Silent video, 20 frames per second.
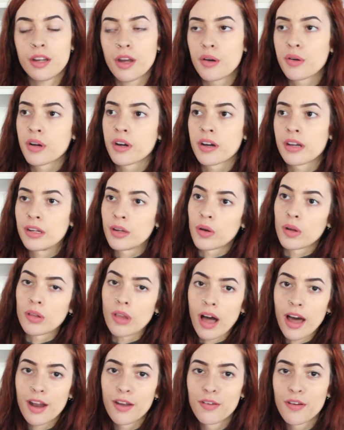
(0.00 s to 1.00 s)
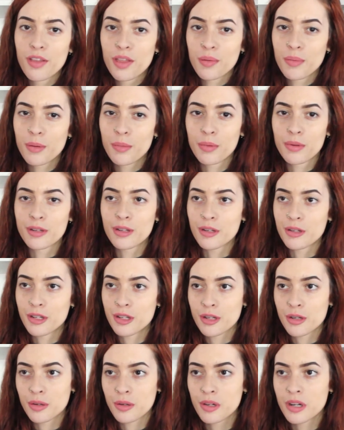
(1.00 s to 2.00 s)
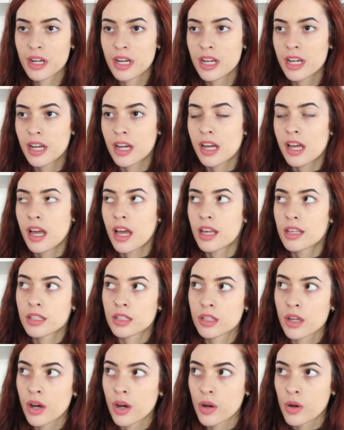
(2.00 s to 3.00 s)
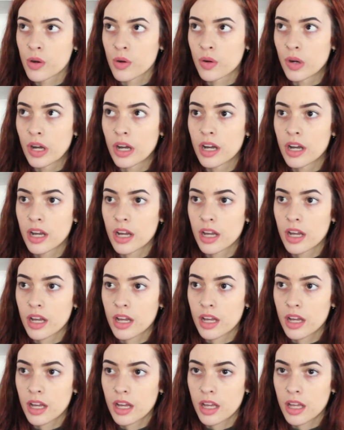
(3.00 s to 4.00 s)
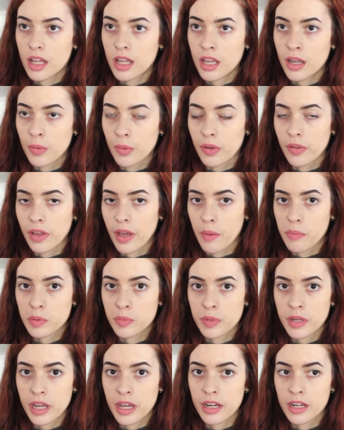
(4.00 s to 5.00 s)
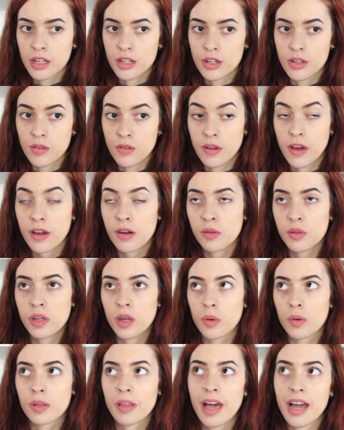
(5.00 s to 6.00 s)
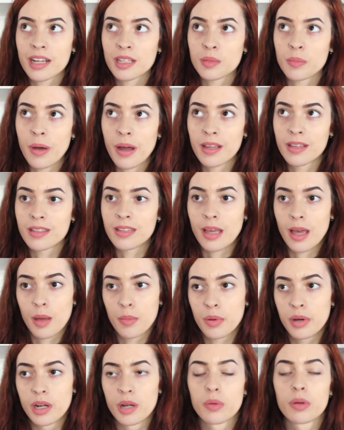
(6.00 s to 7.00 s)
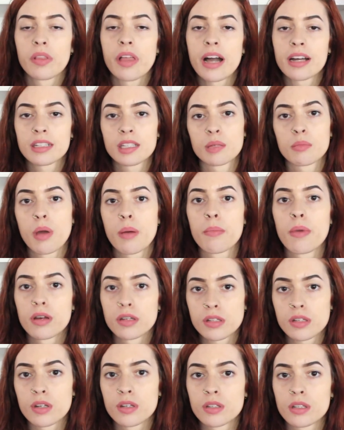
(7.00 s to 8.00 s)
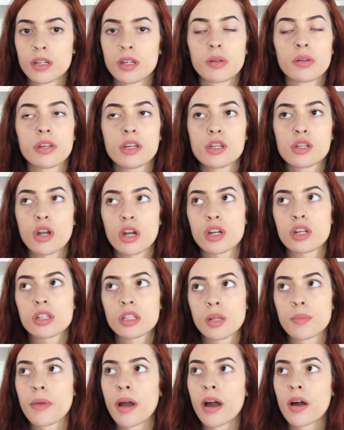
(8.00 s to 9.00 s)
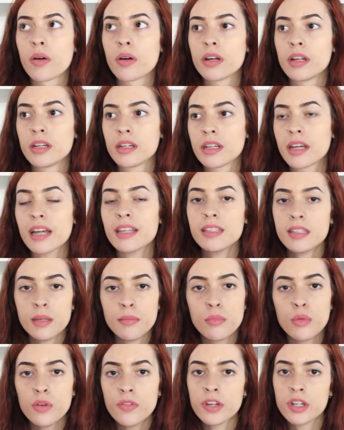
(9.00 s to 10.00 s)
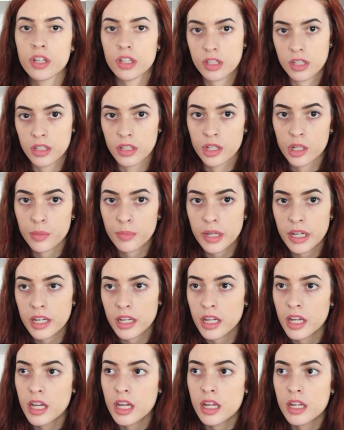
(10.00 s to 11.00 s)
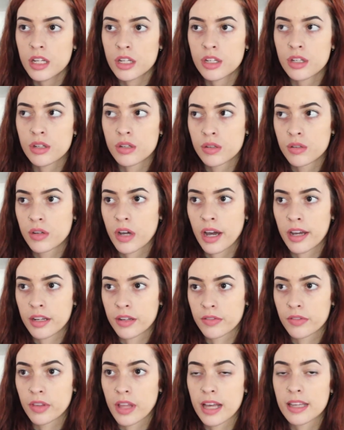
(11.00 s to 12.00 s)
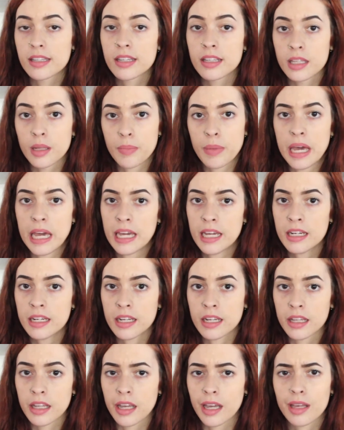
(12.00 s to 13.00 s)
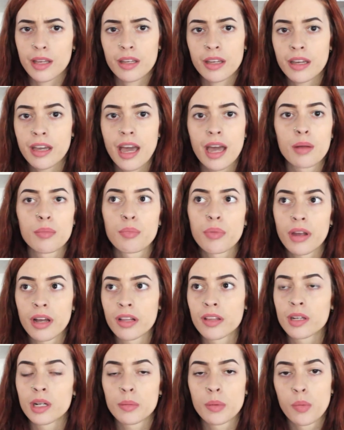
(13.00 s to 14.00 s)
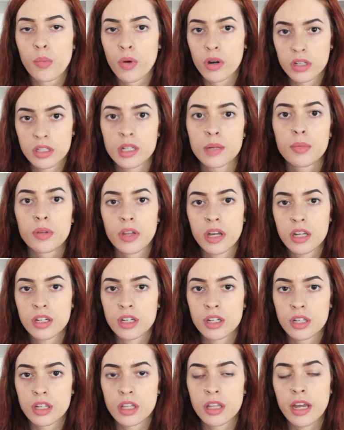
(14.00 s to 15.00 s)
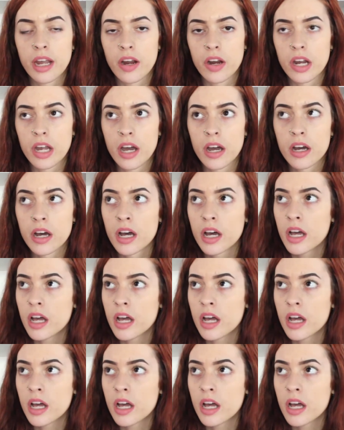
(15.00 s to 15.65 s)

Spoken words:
yoga. I know a lot of other people do too. So it really helps me get into not only a relaxed mindset, but it relaxes my muscles and it really stretches them out and gets them moving just a little bit to kind of lessen the pain and, like, again, bring a little bit more stimulation to the area.